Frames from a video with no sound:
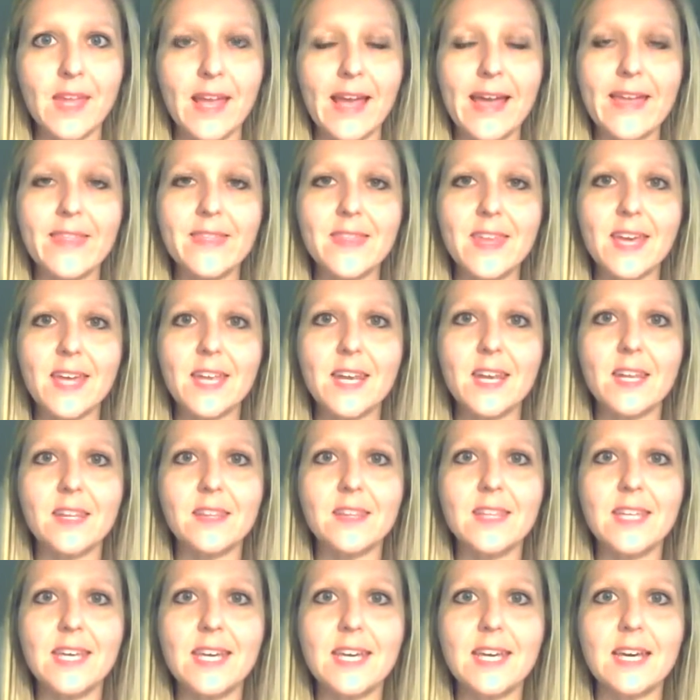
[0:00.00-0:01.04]
And then
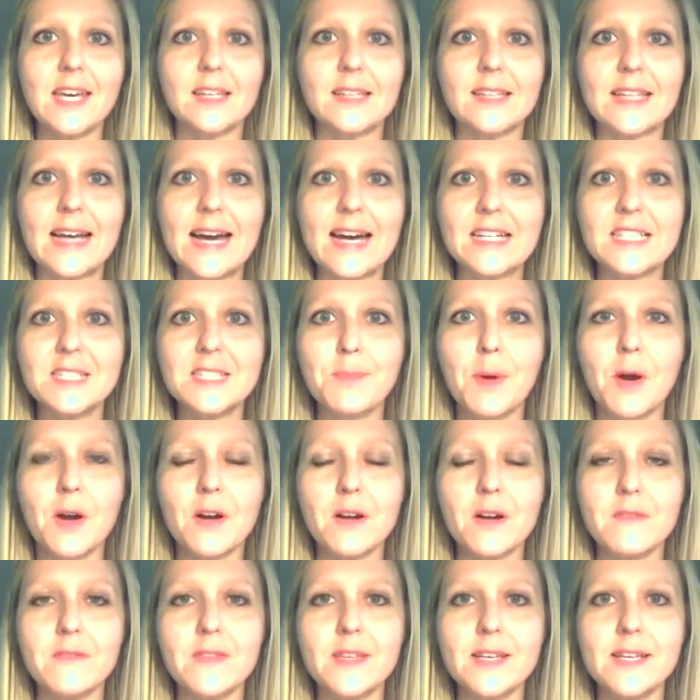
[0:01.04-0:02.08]
the last
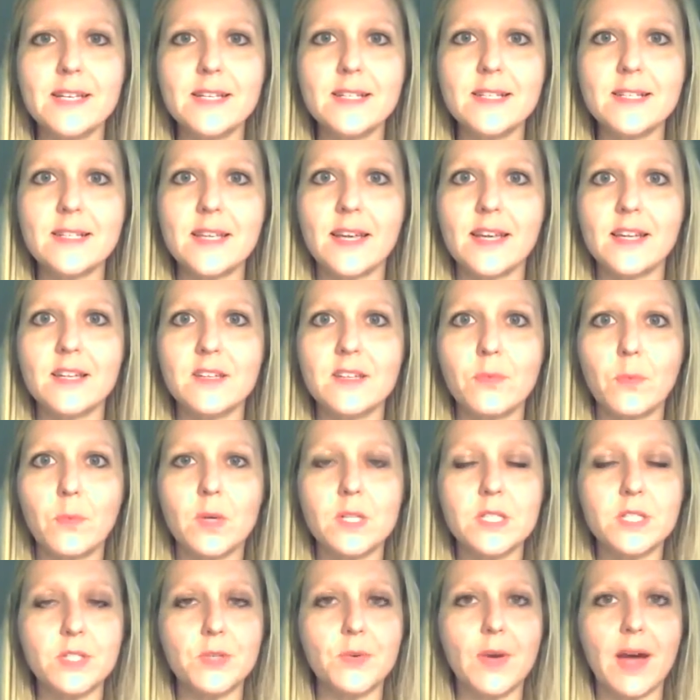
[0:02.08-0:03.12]
part of this is
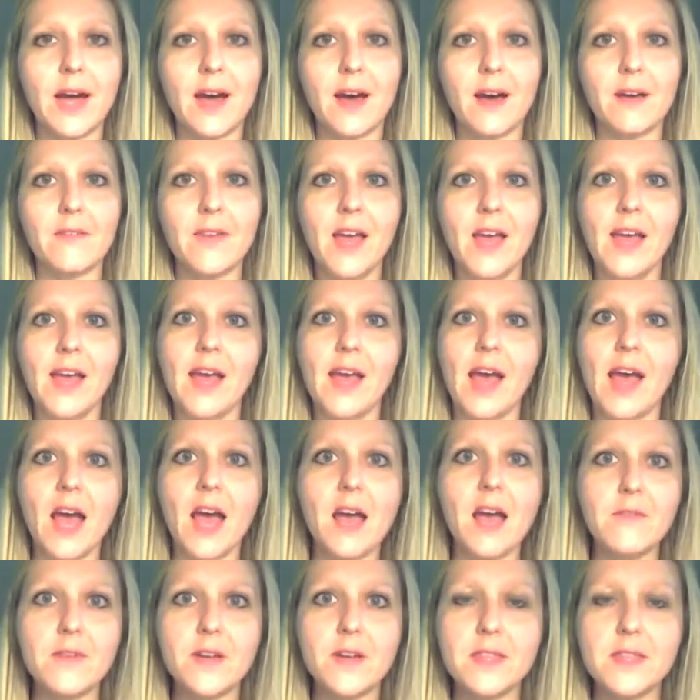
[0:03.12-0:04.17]
once you have
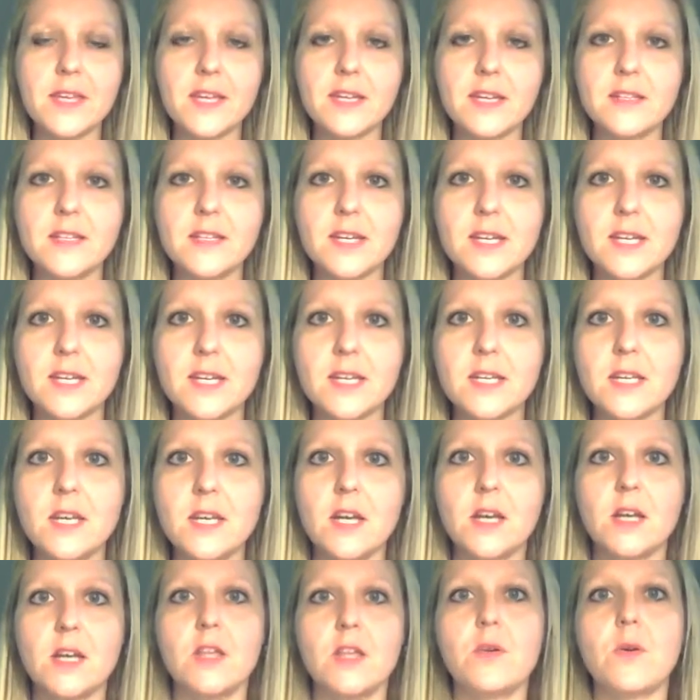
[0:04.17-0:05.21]
everything done,
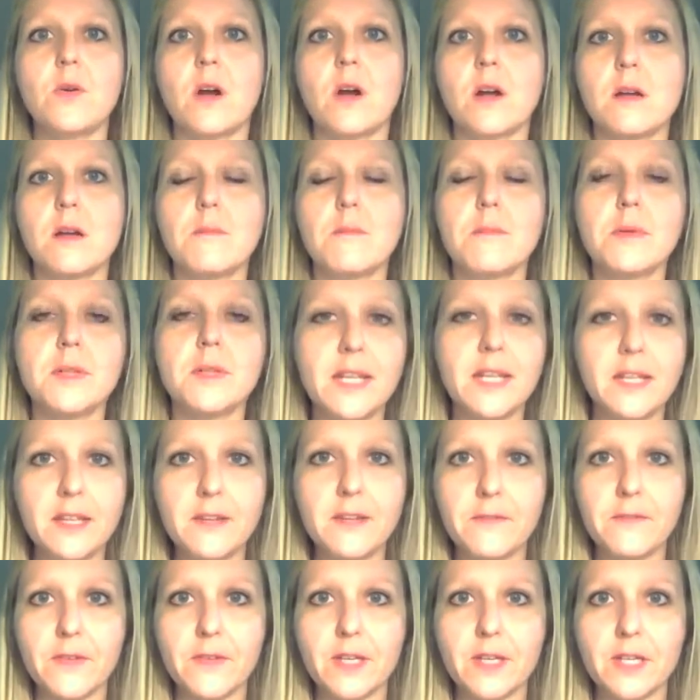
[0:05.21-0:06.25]
you are
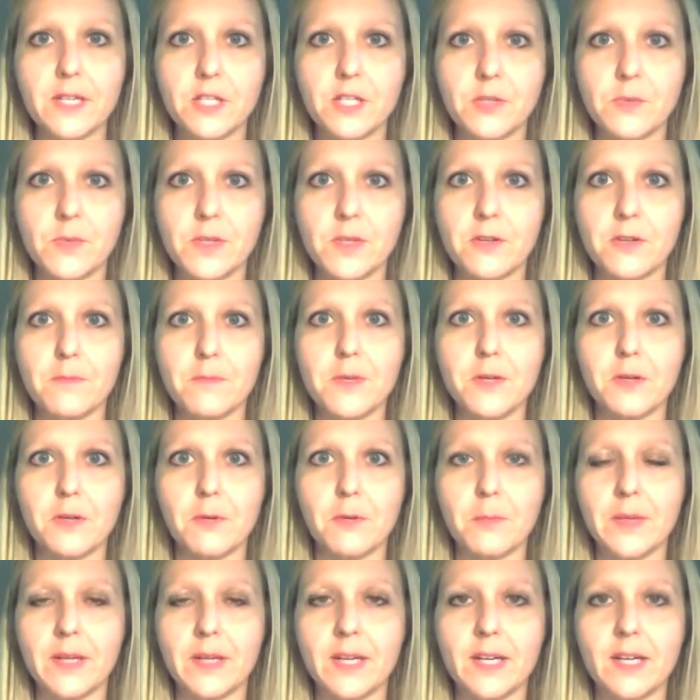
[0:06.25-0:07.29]
completely finished with your meal
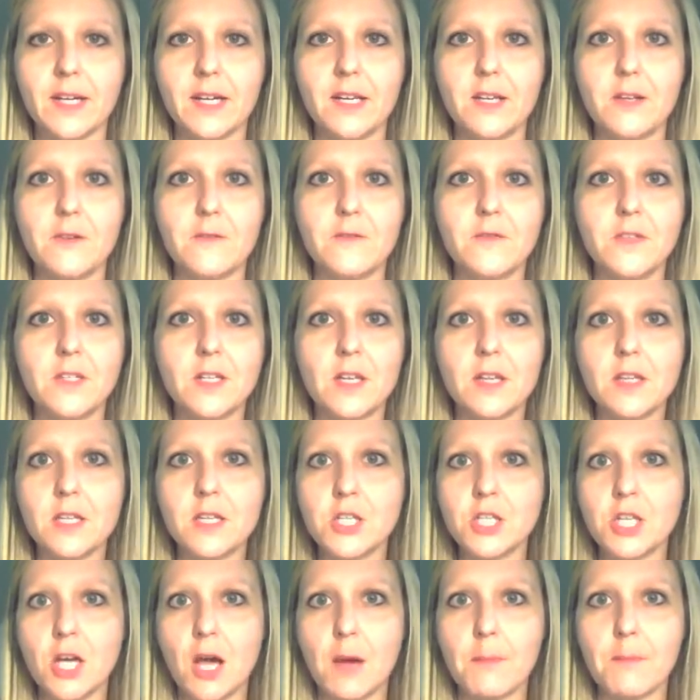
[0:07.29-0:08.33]
plan, you've done the
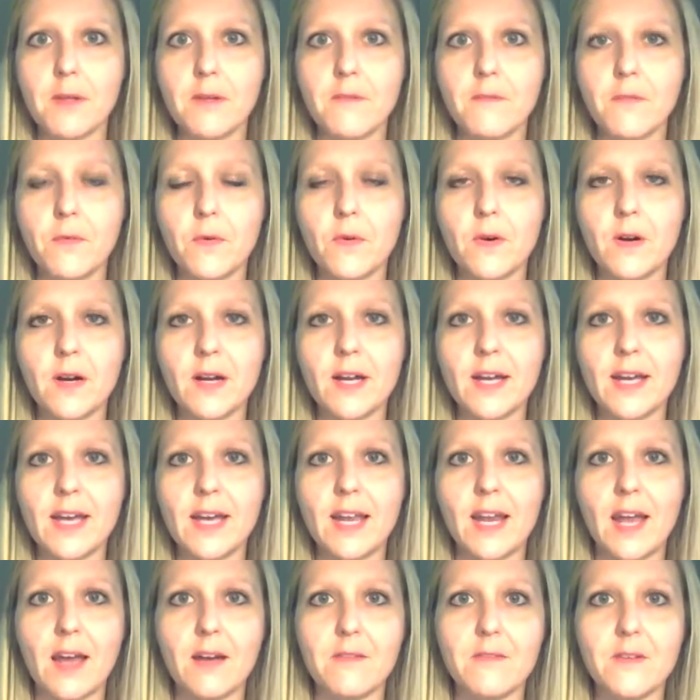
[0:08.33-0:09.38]
shopping for it
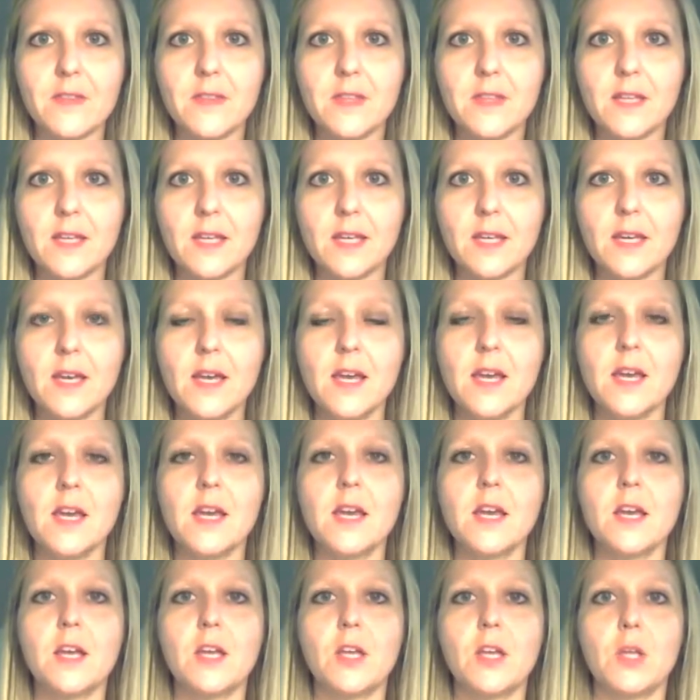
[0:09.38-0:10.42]
and everything,
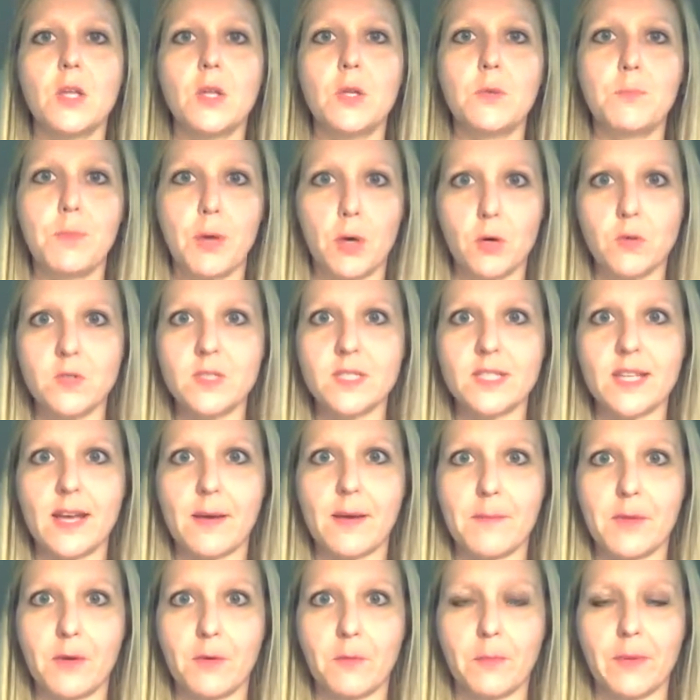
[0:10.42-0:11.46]
you post
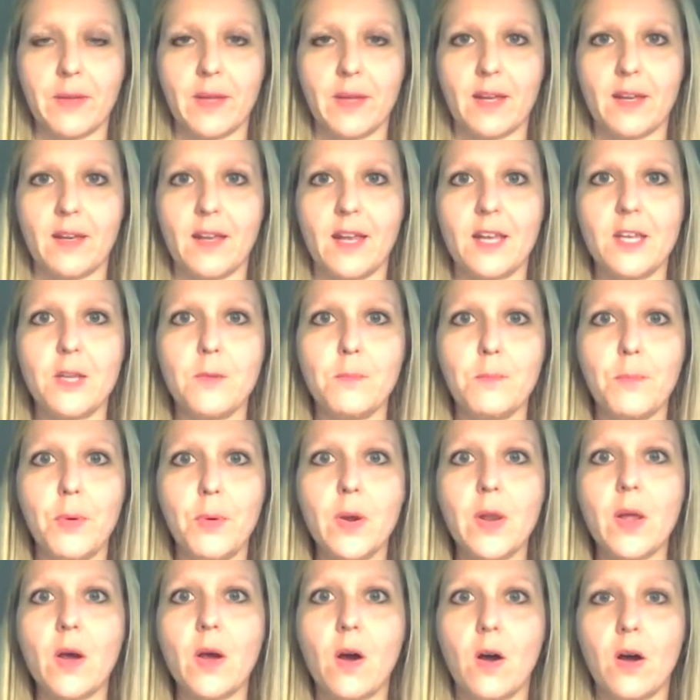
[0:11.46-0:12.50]
that meal plan and you
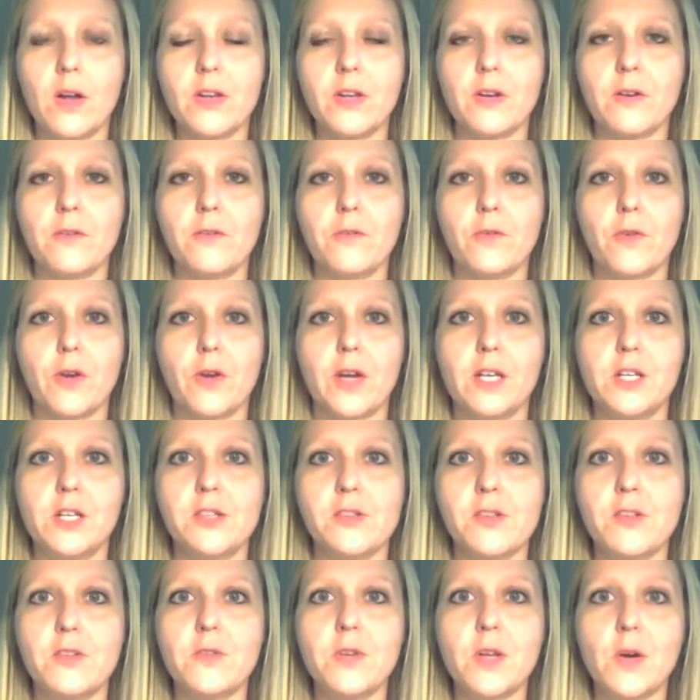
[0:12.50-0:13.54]
put it on your fridge
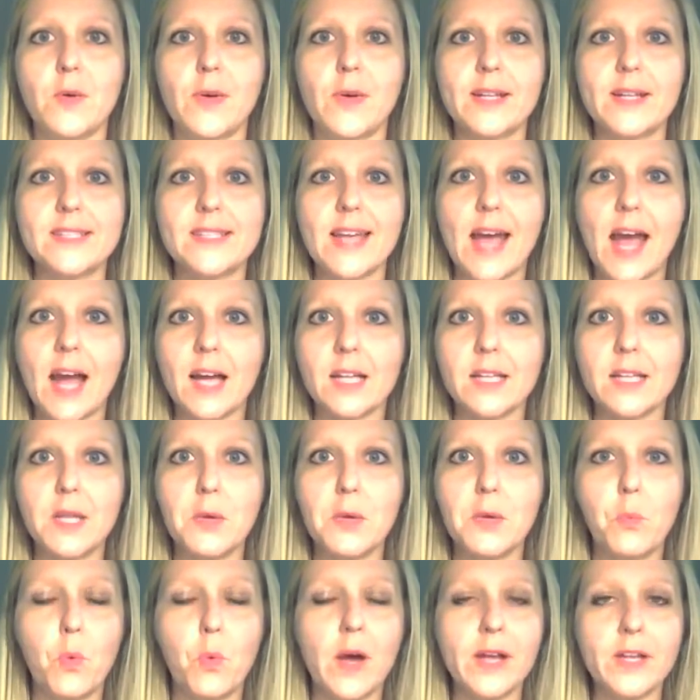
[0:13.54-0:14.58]
so you know exactly
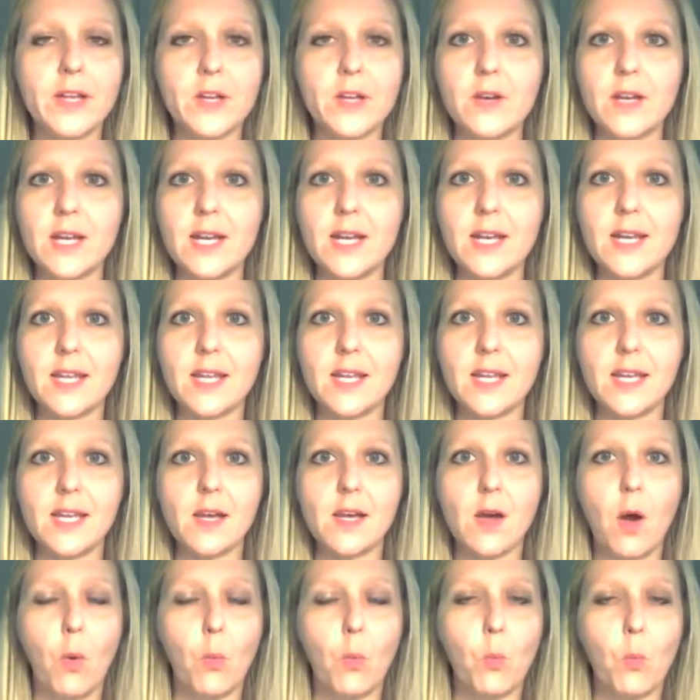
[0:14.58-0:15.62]
what you're
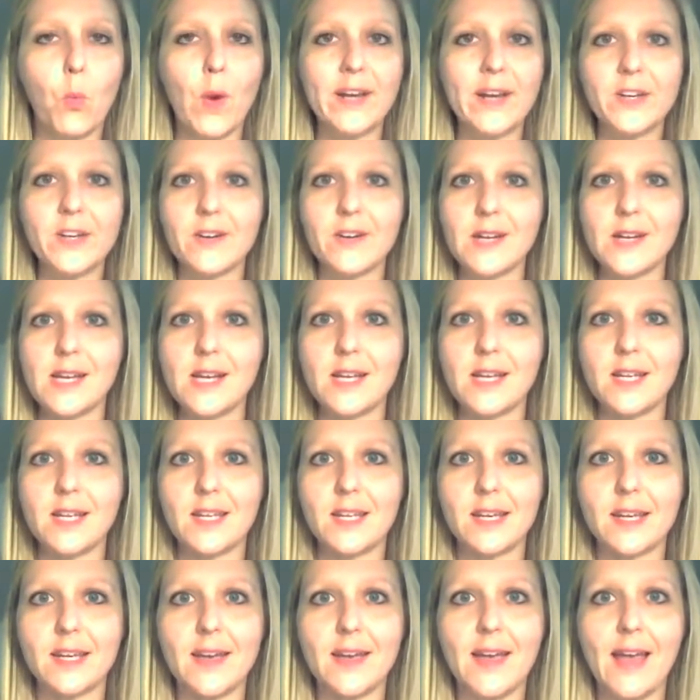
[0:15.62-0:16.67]
eating, when you're eating
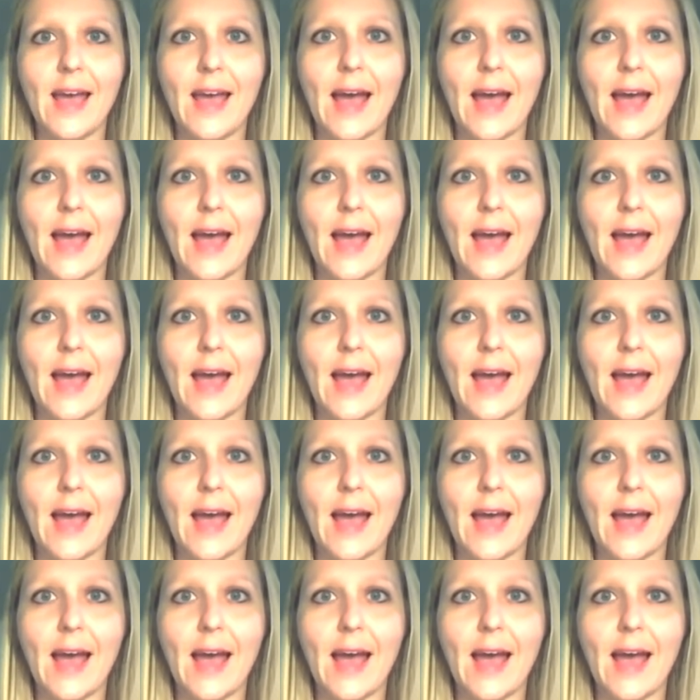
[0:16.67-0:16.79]
it,